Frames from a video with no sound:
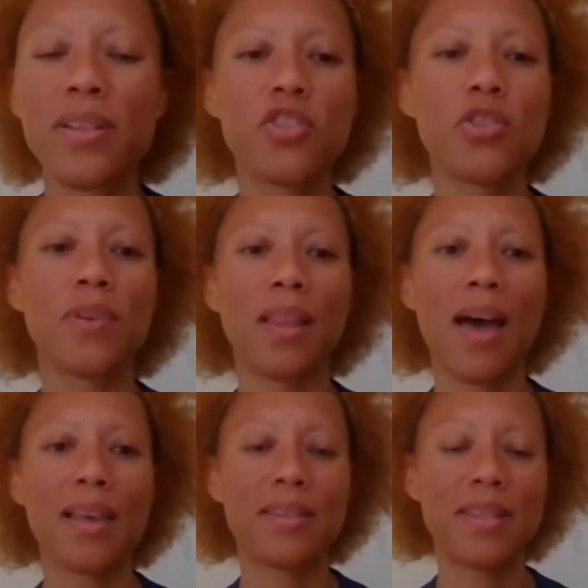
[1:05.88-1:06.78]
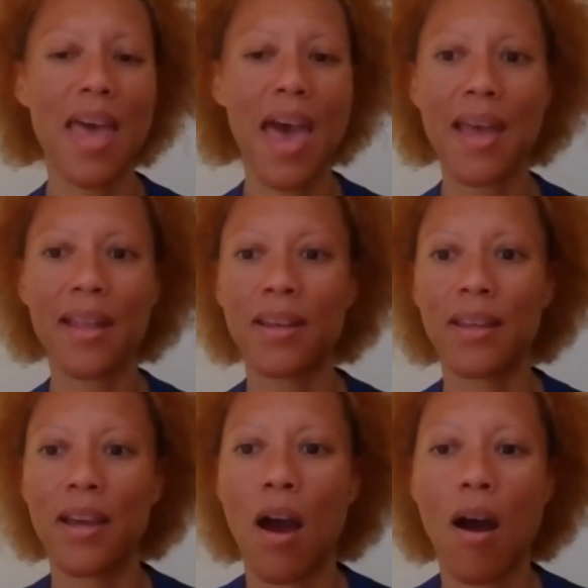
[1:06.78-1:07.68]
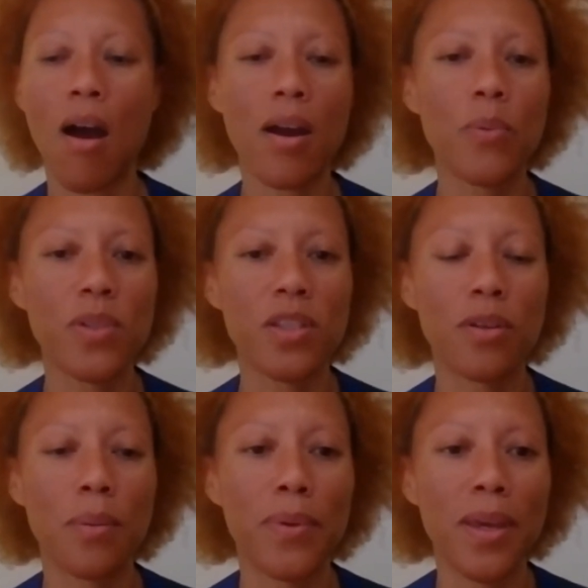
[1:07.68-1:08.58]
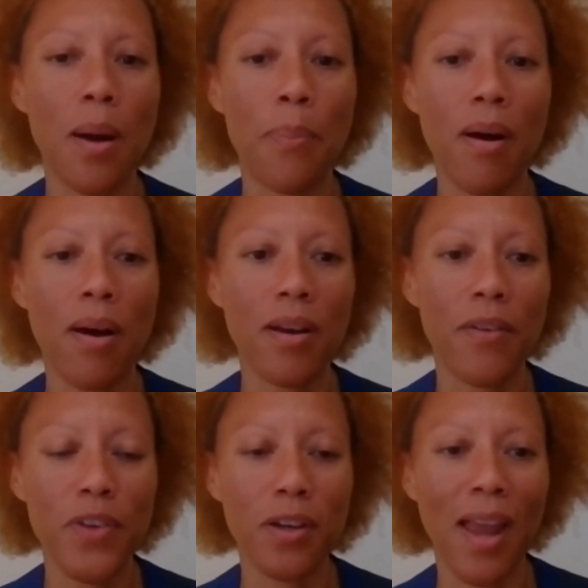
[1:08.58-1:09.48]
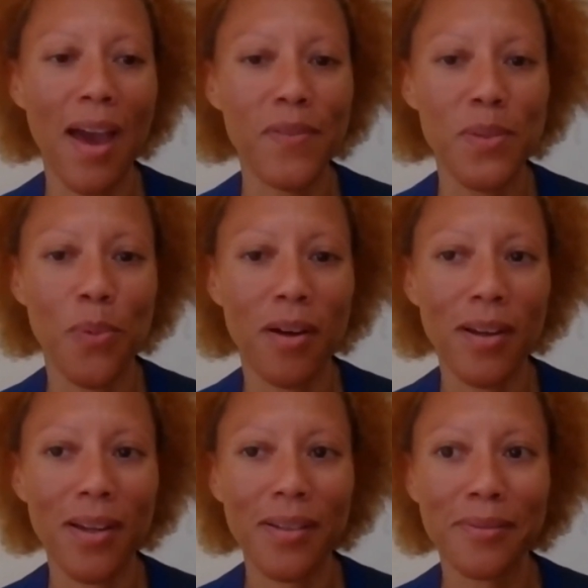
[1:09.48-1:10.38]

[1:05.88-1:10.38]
did you realize that art was going to be a part of your life's work?